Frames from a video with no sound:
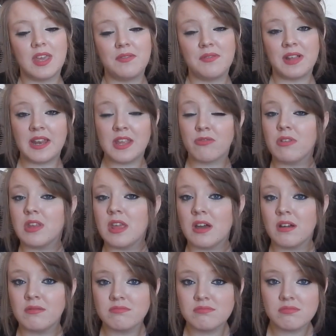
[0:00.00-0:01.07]
If you like this
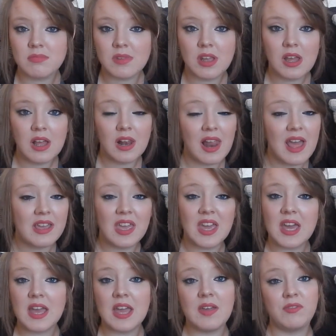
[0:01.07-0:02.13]
video, like
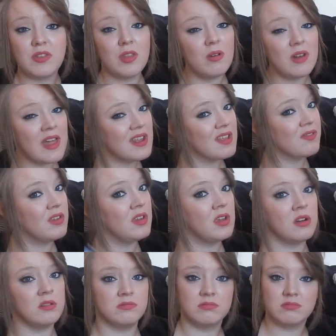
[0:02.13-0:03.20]
it. If you don't like this
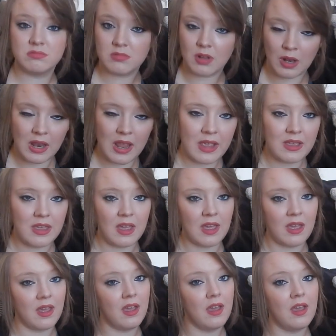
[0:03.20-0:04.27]
video, don't like it.